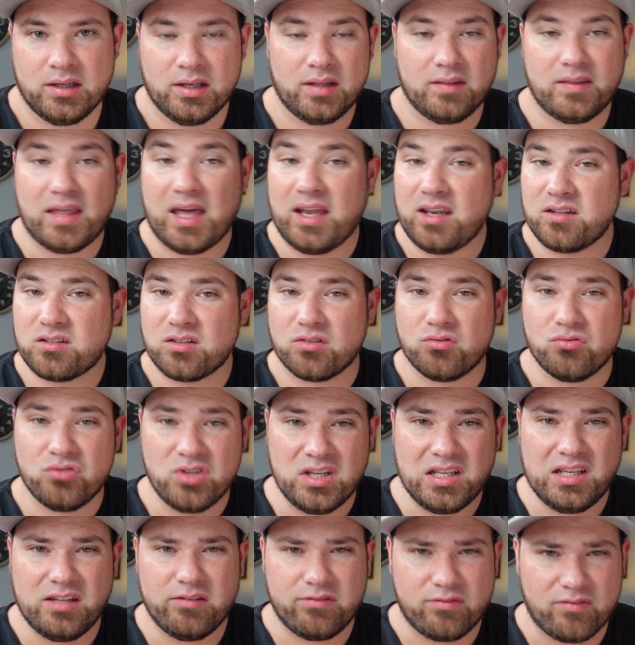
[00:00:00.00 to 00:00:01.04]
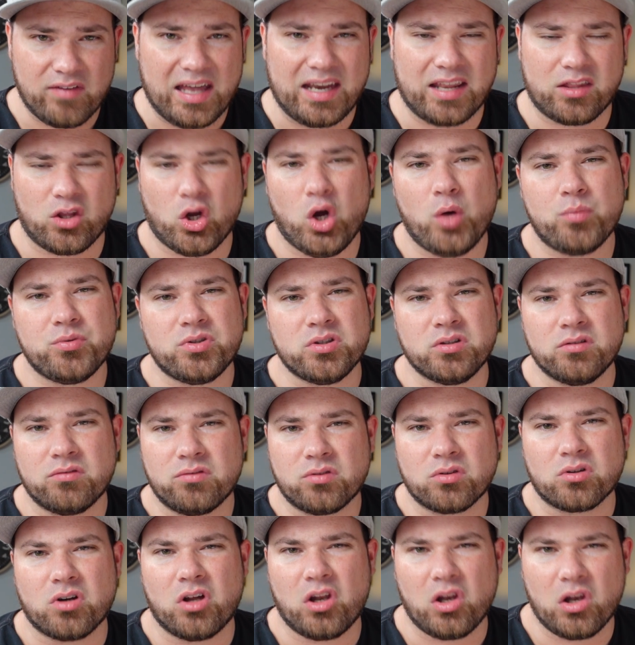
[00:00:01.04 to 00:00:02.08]
That is a really valid option
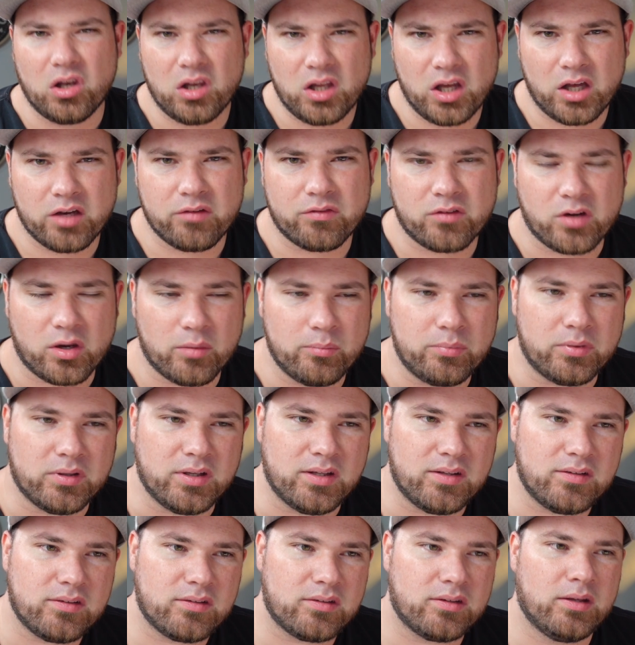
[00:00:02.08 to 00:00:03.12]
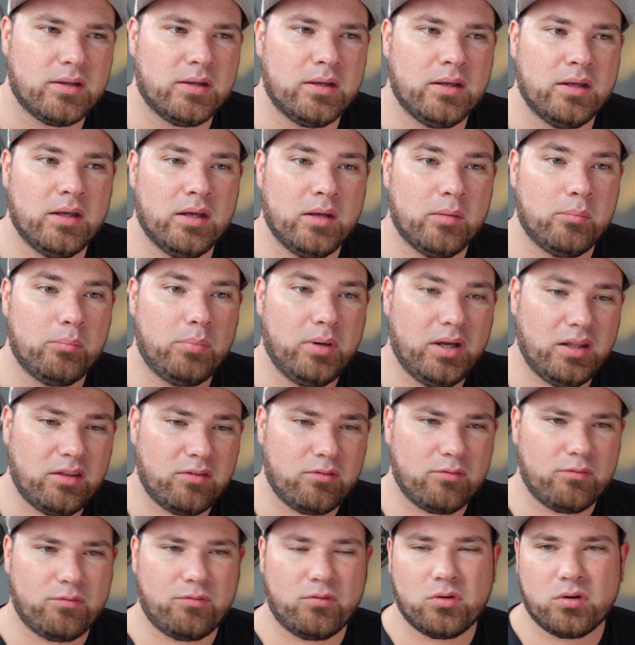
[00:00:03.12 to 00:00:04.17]
for a lot of companies.
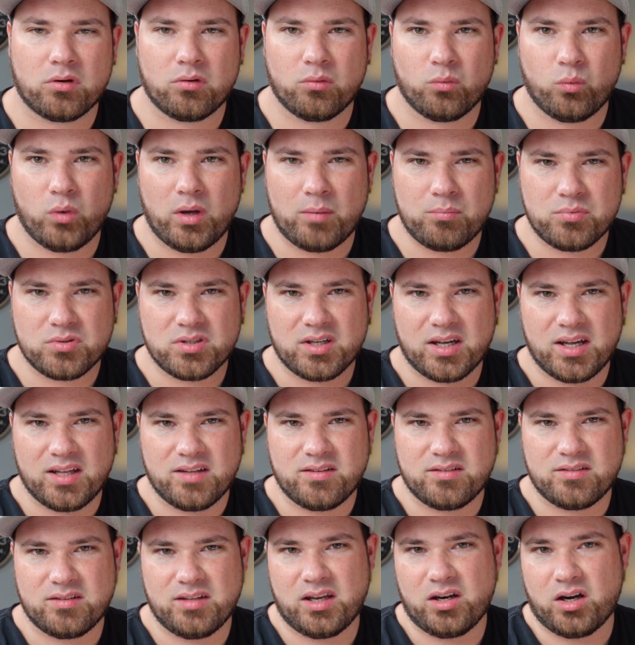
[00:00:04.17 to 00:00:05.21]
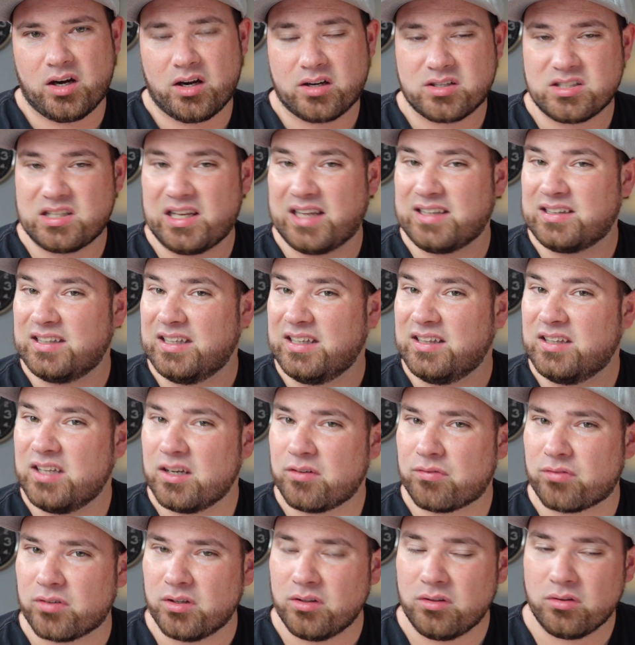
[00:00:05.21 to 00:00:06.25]
But for websites that are slightly
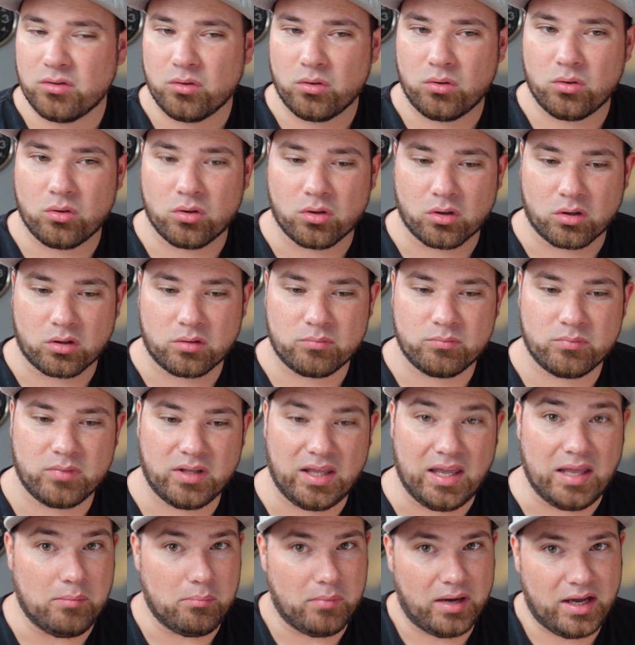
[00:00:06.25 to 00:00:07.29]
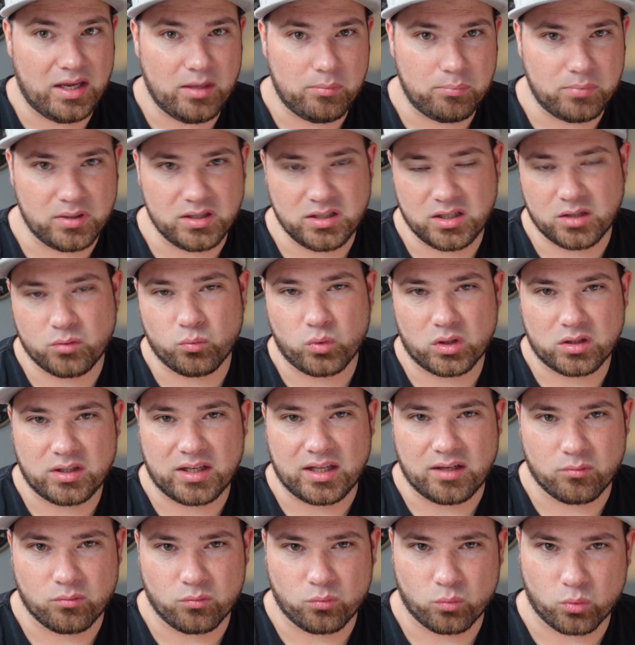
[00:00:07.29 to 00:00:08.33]
different, or in my opinion, what
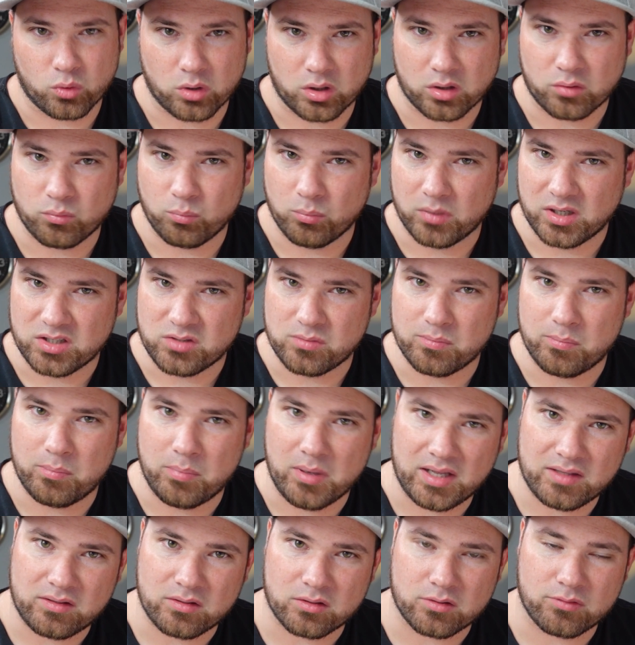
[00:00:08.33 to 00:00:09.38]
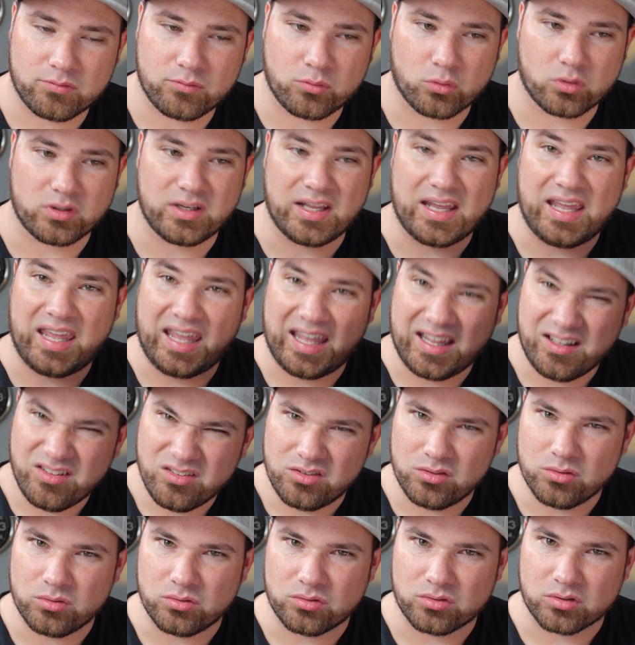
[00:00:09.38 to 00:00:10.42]
can work much better for the
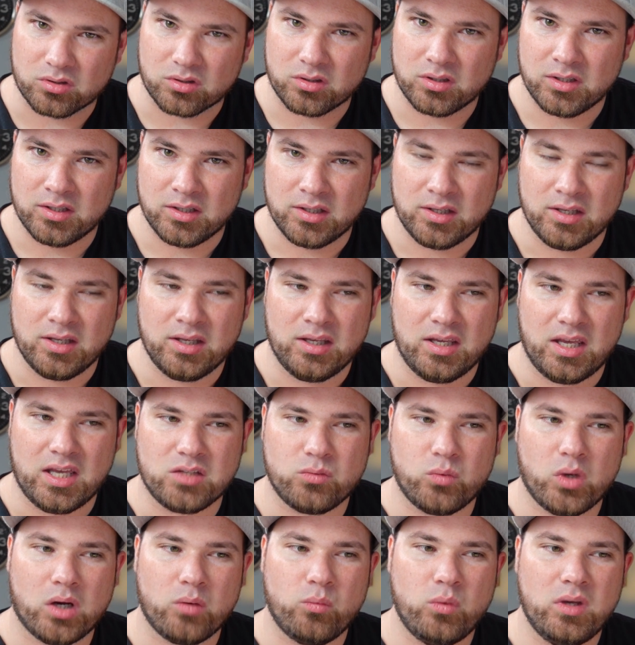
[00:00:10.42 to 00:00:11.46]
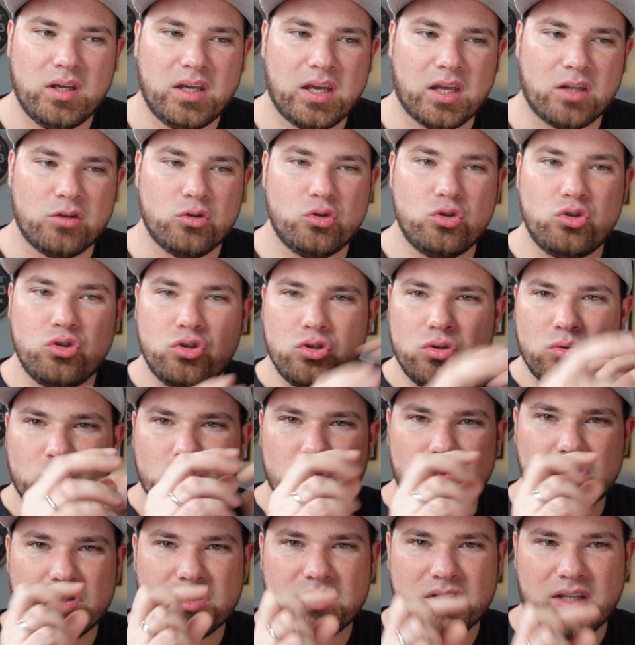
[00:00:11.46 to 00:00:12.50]
end user is when we can
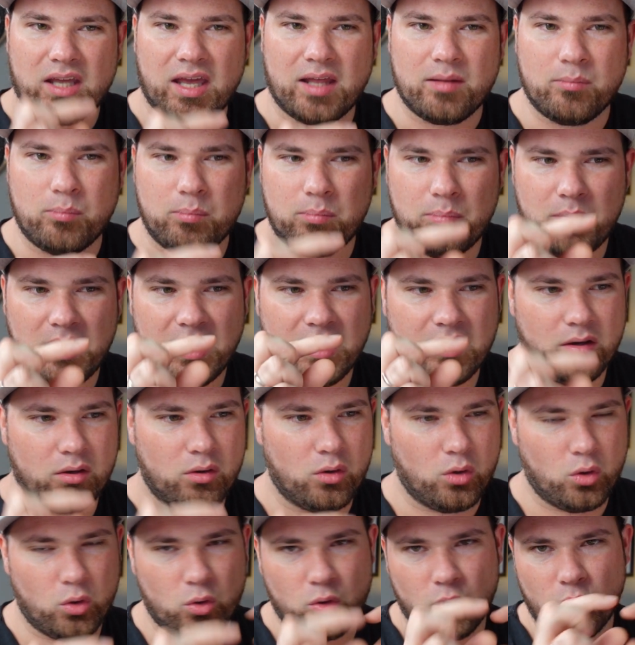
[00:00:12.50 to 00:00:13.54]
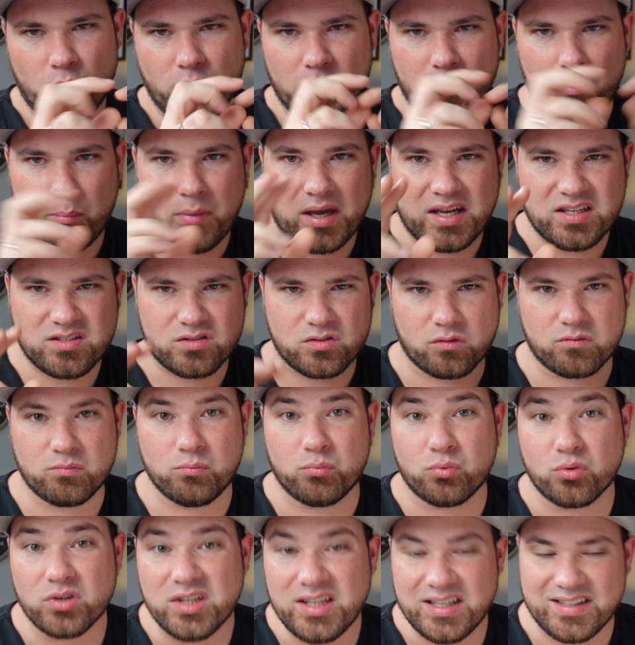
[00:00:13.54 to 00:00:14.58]
choose and pick all the best
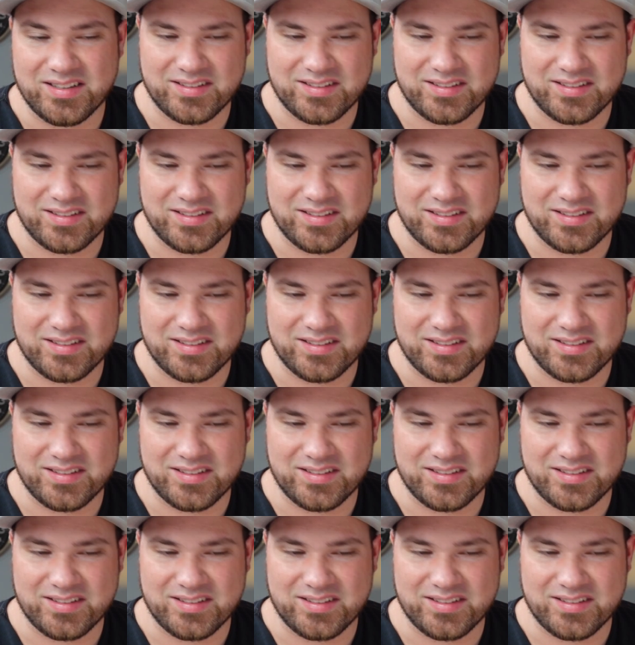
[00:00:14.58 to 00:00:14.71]
of breed